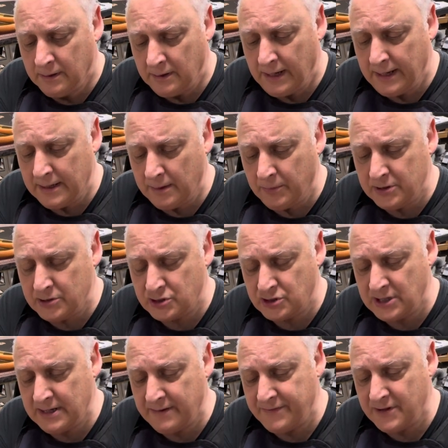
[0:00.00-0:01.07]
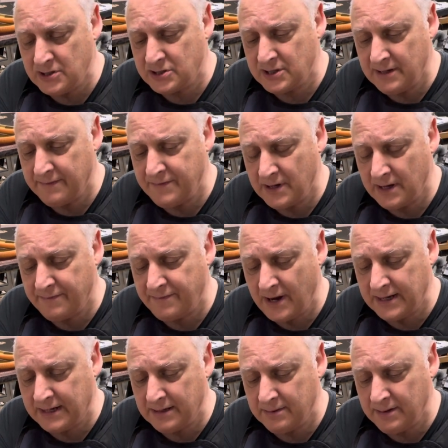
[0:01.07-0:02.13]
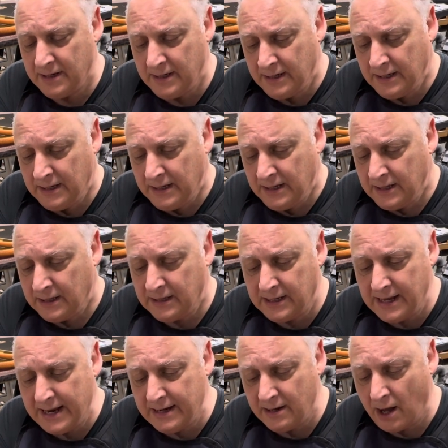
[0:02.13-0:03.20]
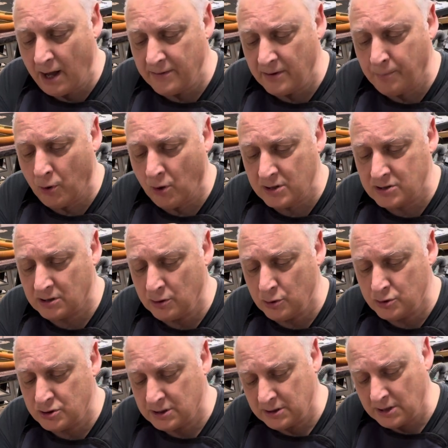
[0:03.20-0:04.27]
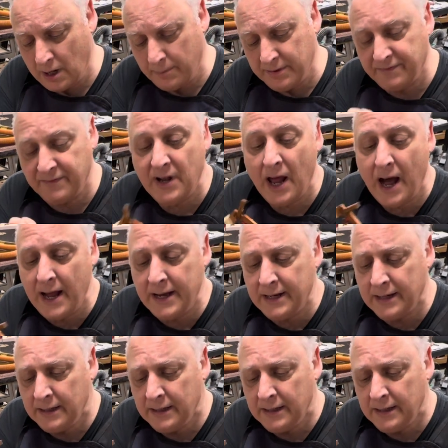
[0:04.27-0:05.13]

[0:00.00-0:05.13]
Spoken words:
and I'm going to see if I can get other parts loosened up. If not,